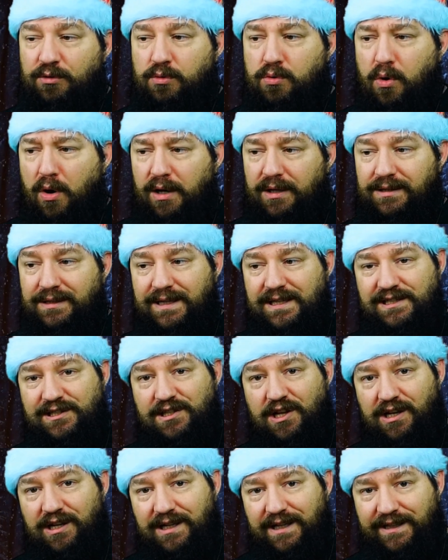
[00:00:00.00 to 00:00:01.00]
Quality is
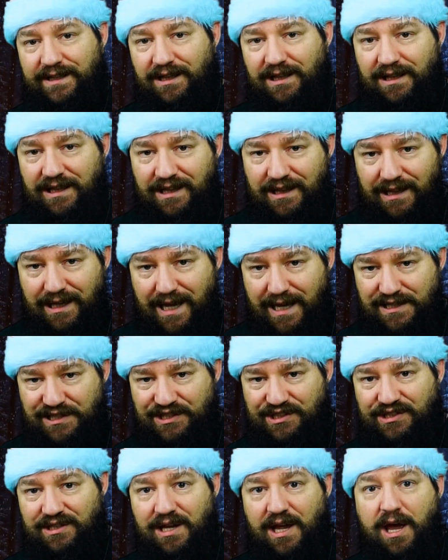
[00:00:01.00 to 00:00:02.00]
a little
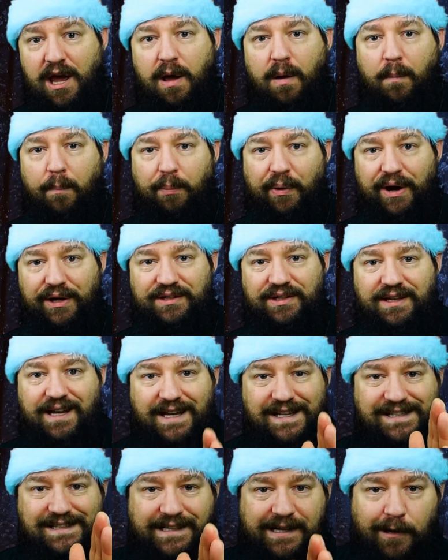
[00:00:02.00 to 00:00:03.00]
less, but
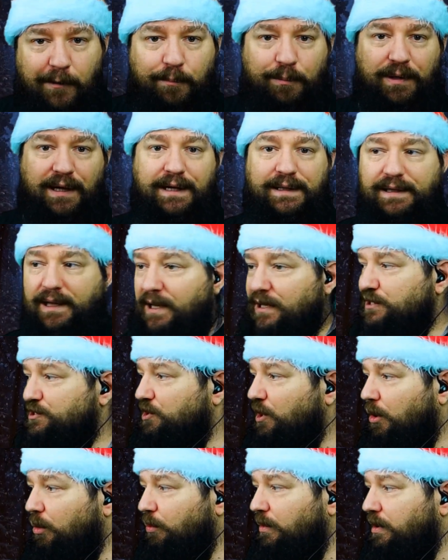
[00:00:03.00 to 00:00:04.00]
it's complete.
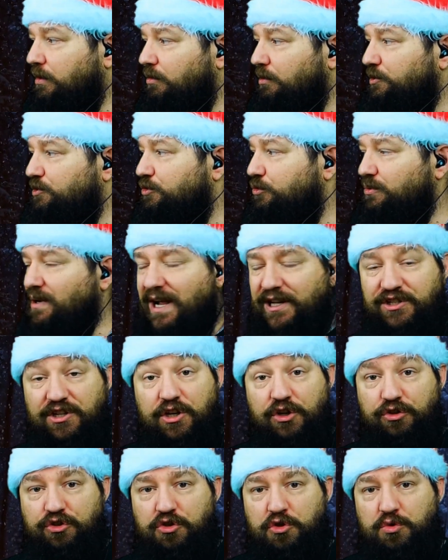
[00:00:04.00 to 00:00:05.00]
So we are going to react
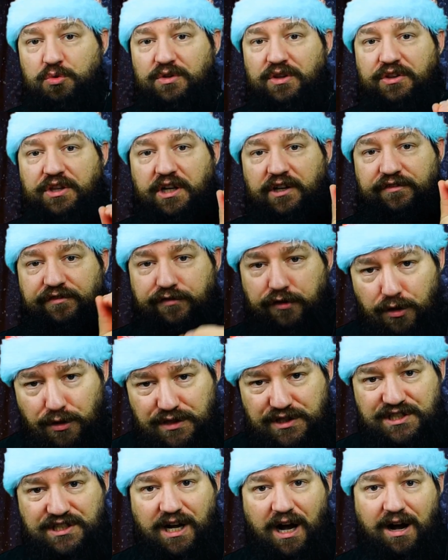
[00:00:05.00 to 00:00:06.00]
to the
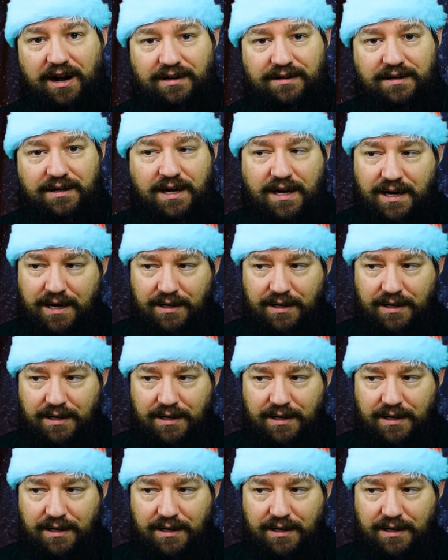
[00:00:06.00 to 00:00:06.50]
full song.